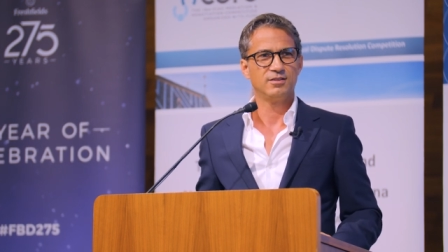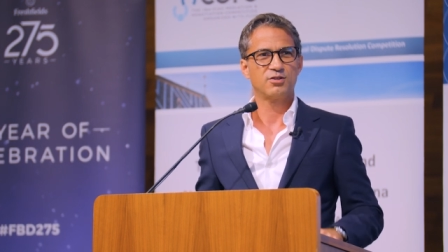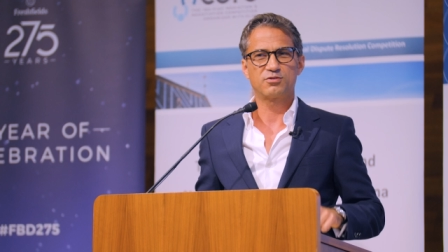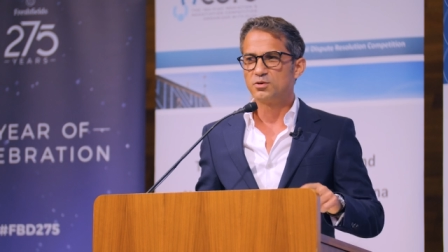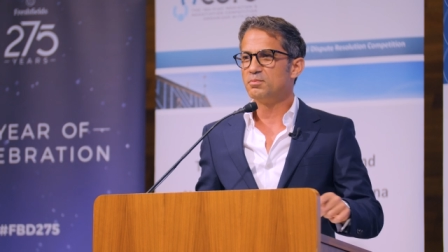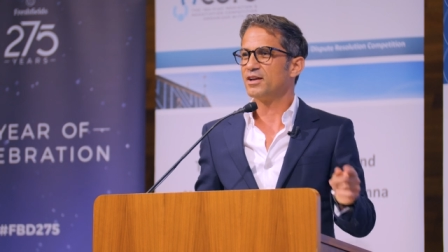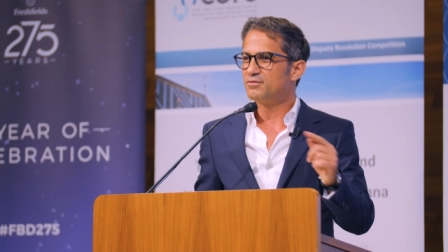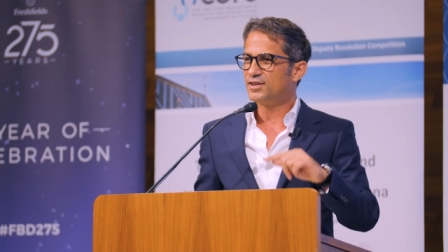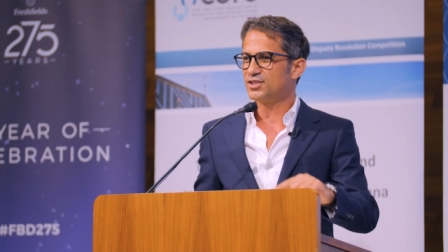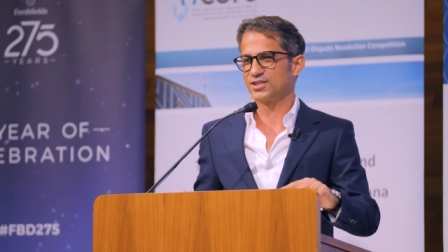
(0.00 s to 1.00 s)
through my
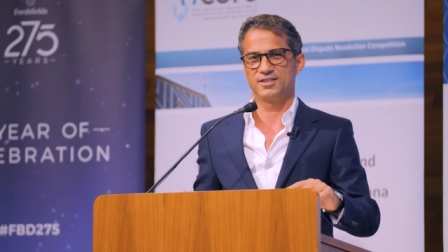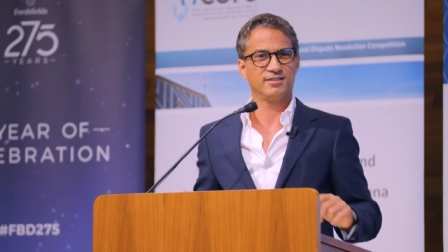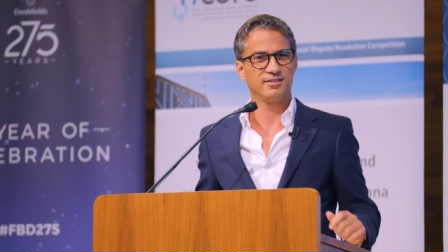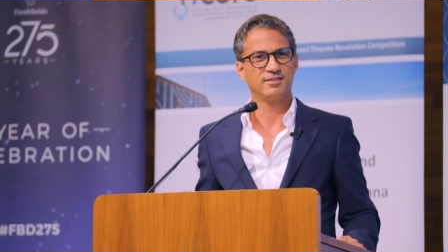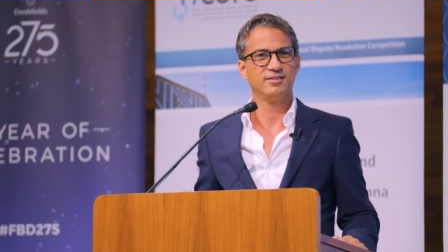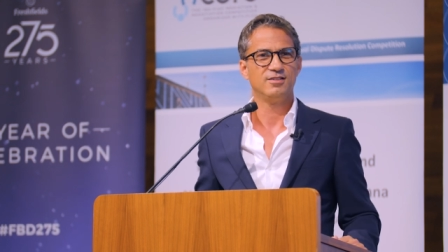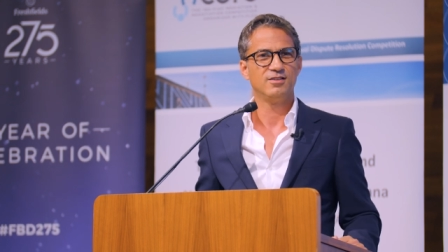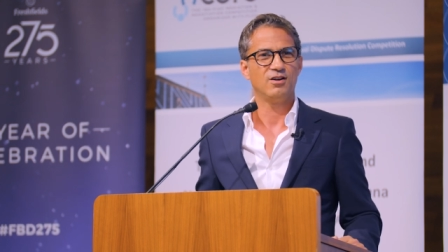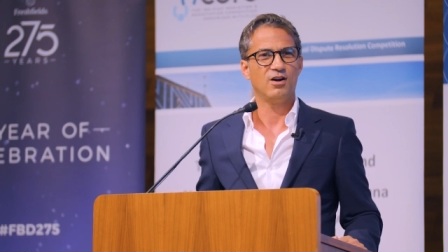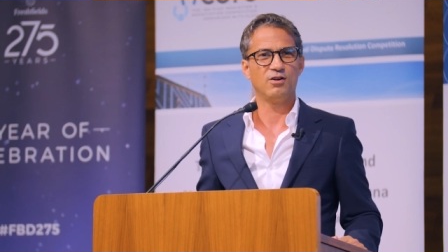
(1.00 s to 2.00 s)
vision
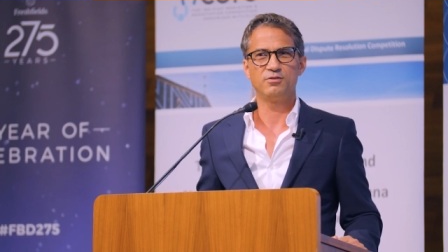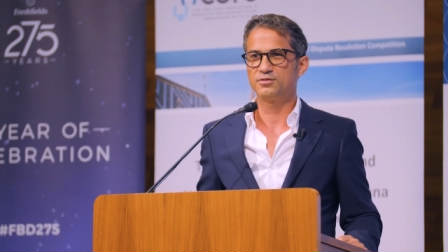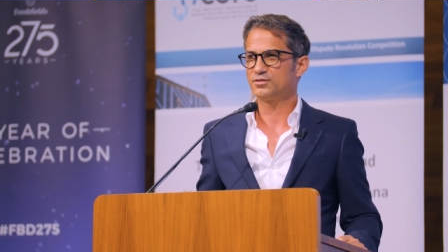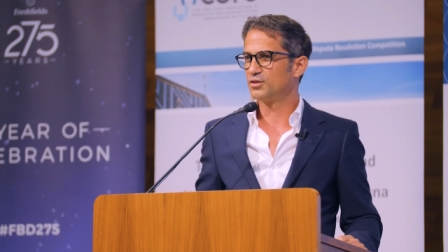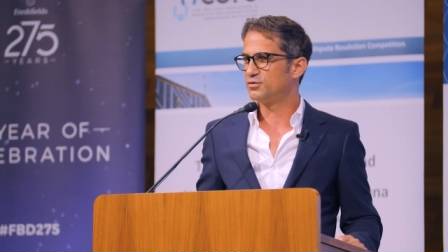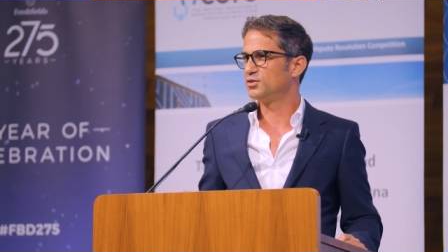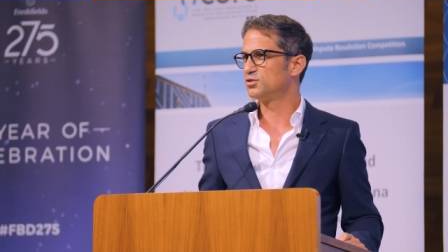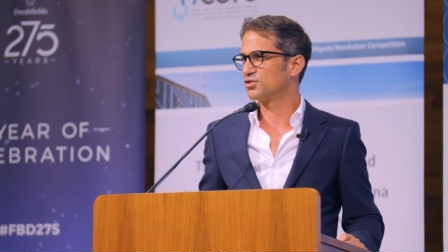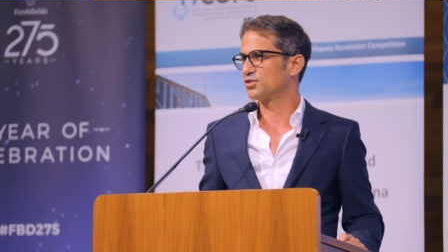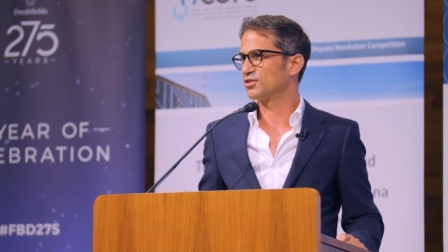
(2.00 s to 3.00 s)
of the
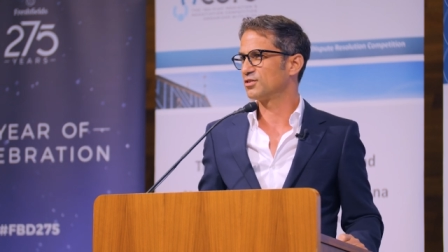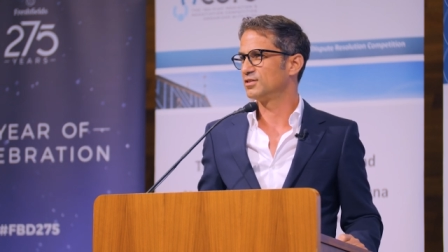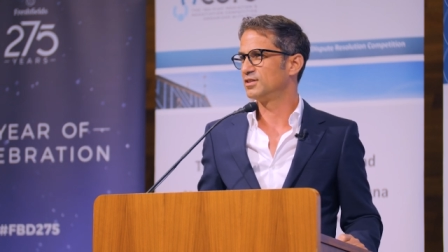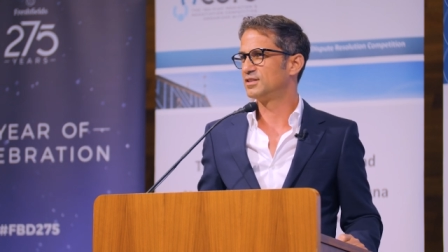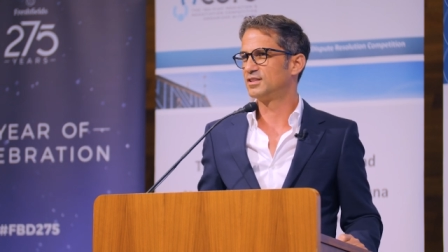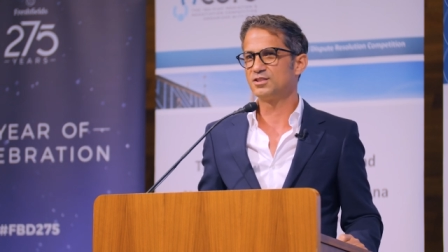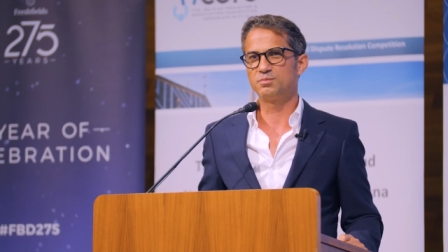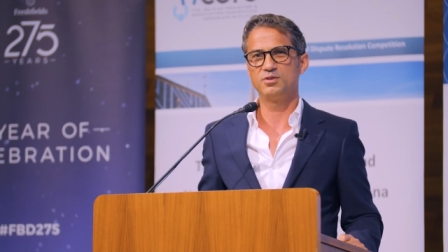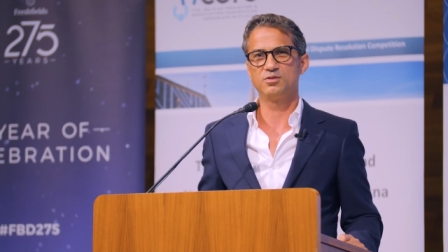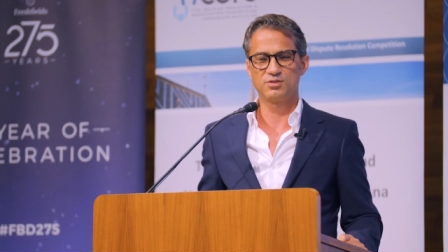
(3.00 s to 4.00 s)
future
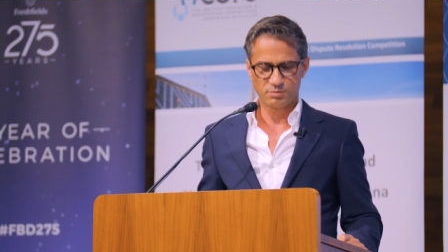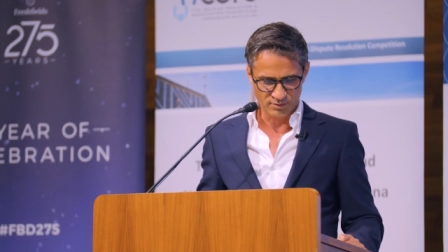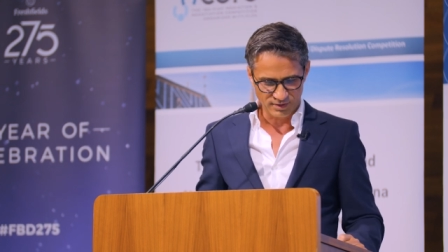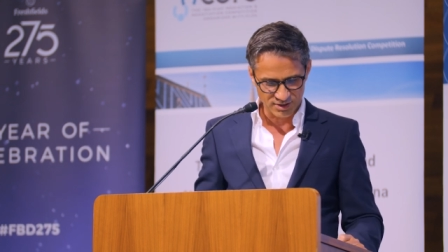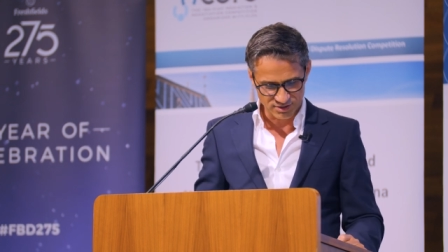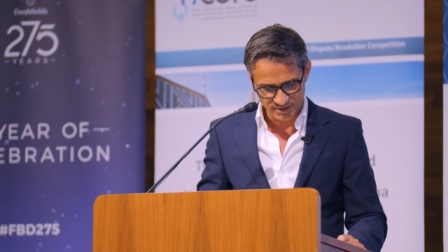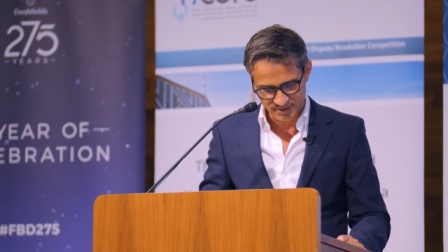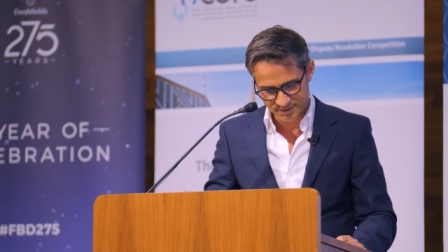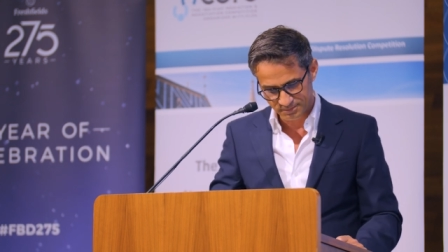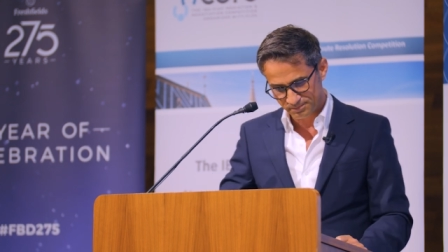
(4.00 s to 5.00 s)
dispute
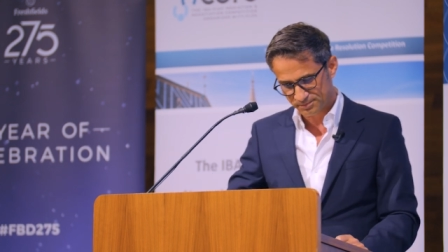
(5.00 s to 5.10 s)
professionals.